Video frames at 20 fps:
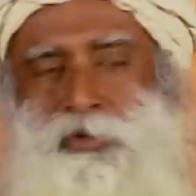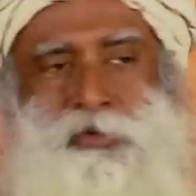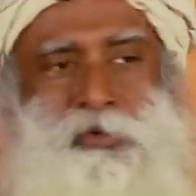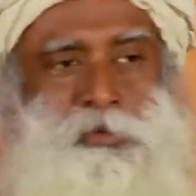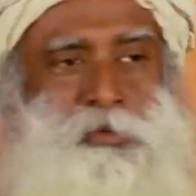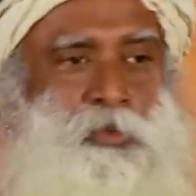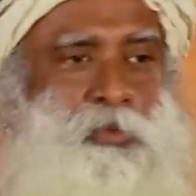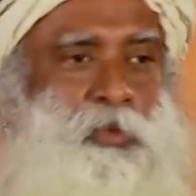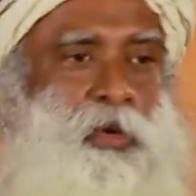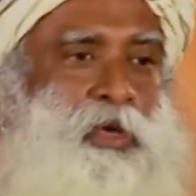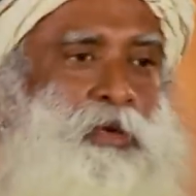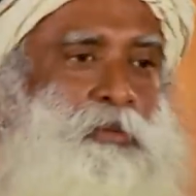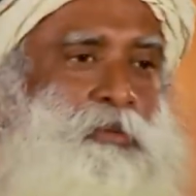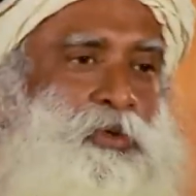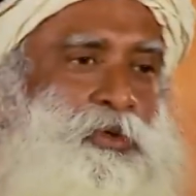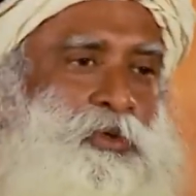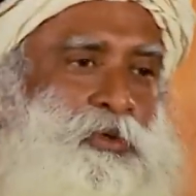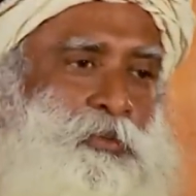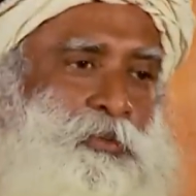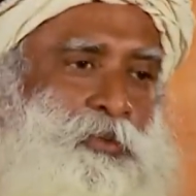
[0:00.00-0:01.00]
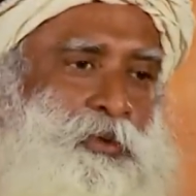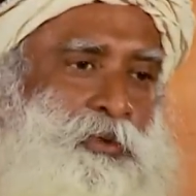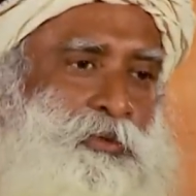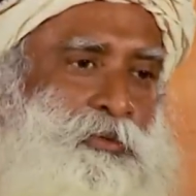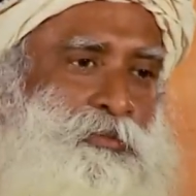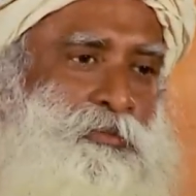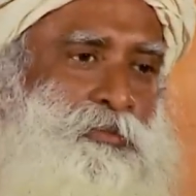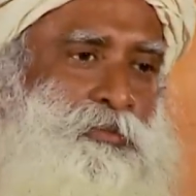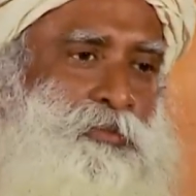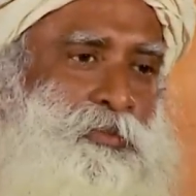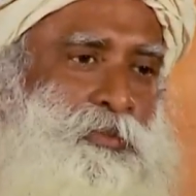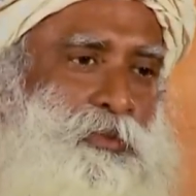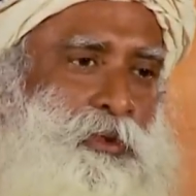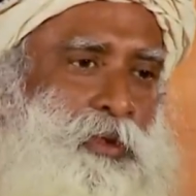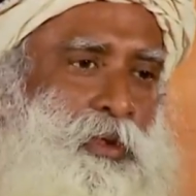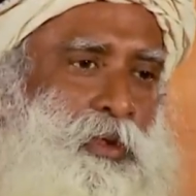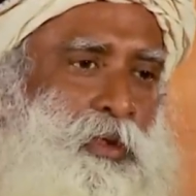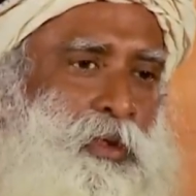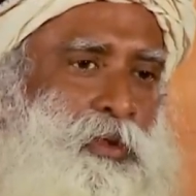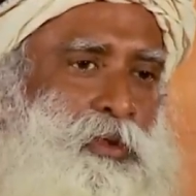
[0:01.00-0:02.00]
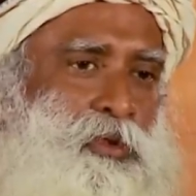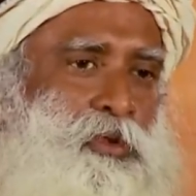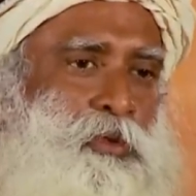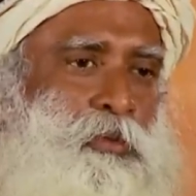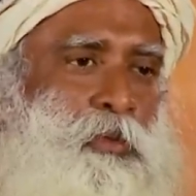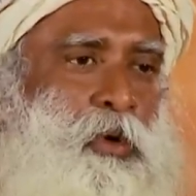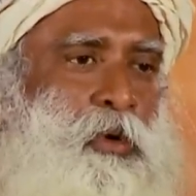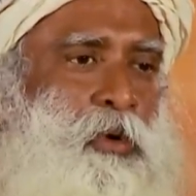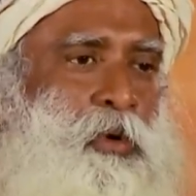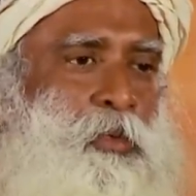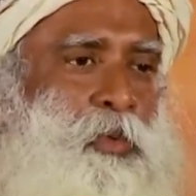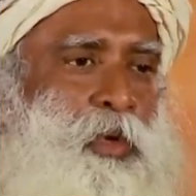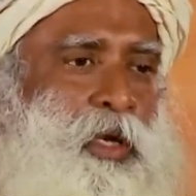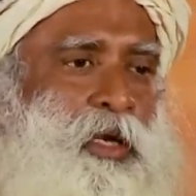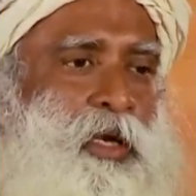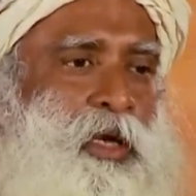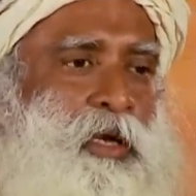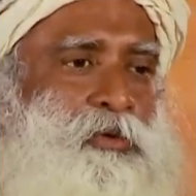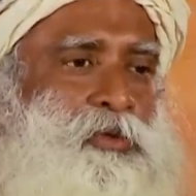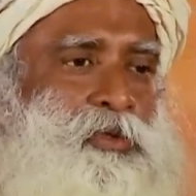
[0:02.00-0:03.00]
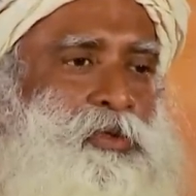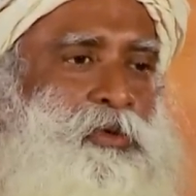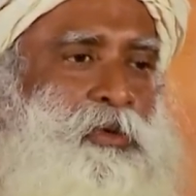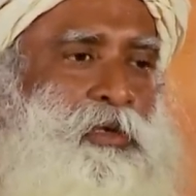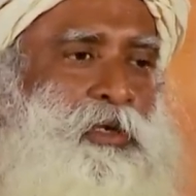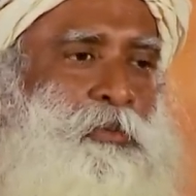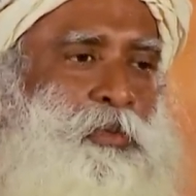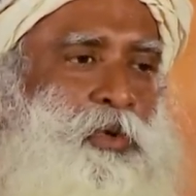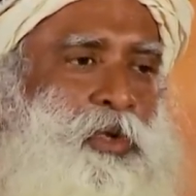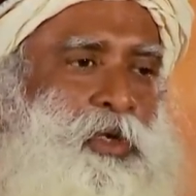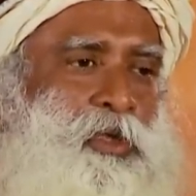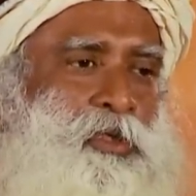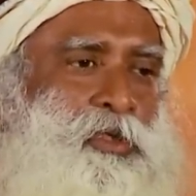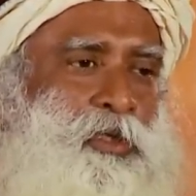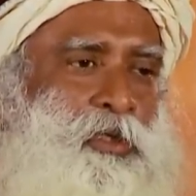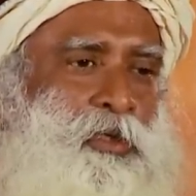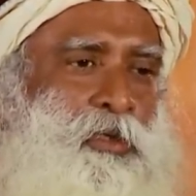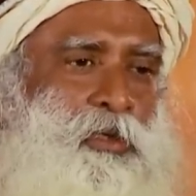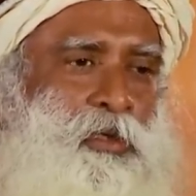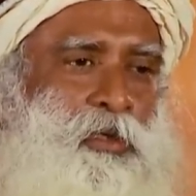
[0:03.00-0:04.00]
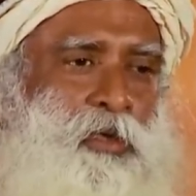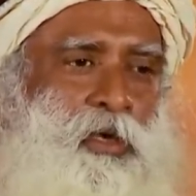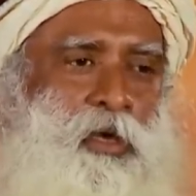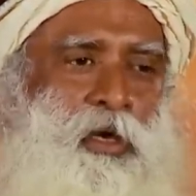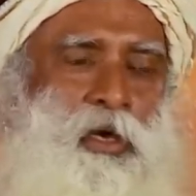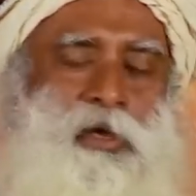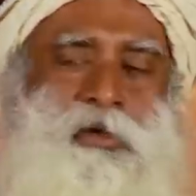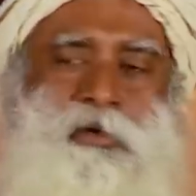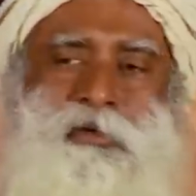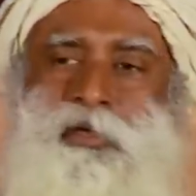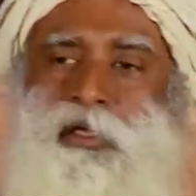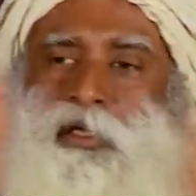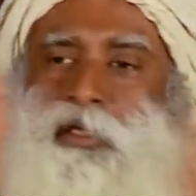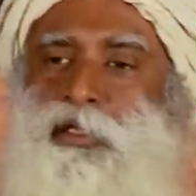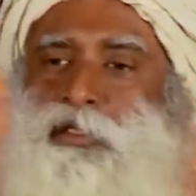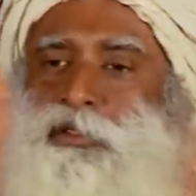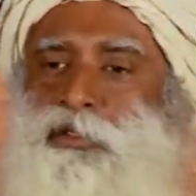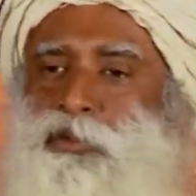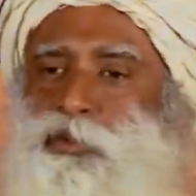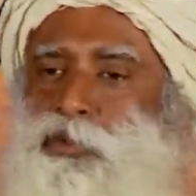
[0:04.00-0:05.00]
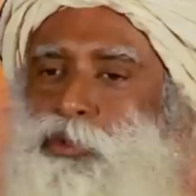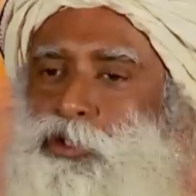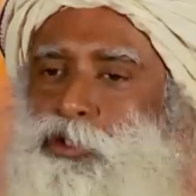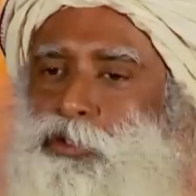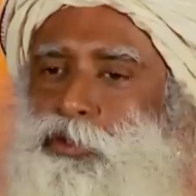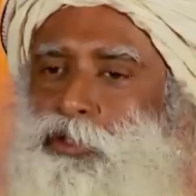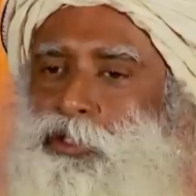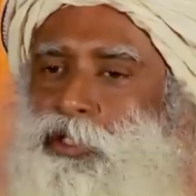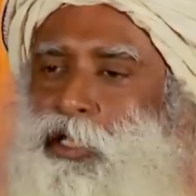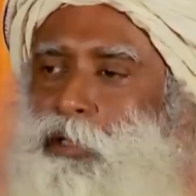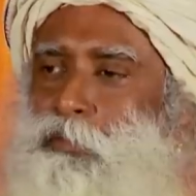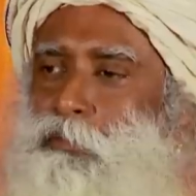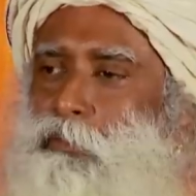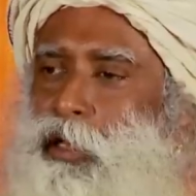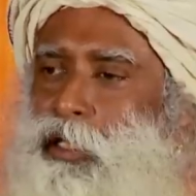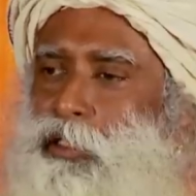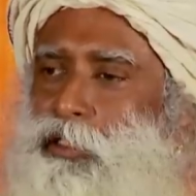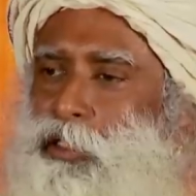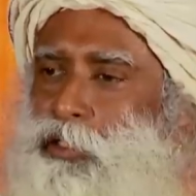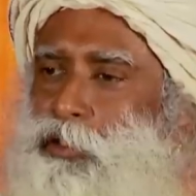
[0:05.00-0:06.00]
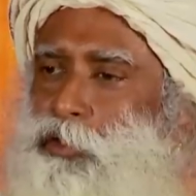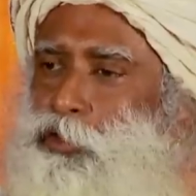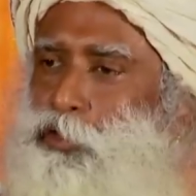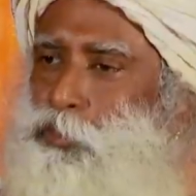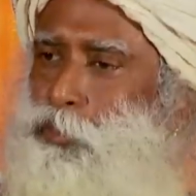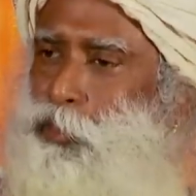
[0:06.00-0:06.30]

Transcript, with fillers: you will be very miserable. Tomorrow we announce your liberation and release you into a ten by ten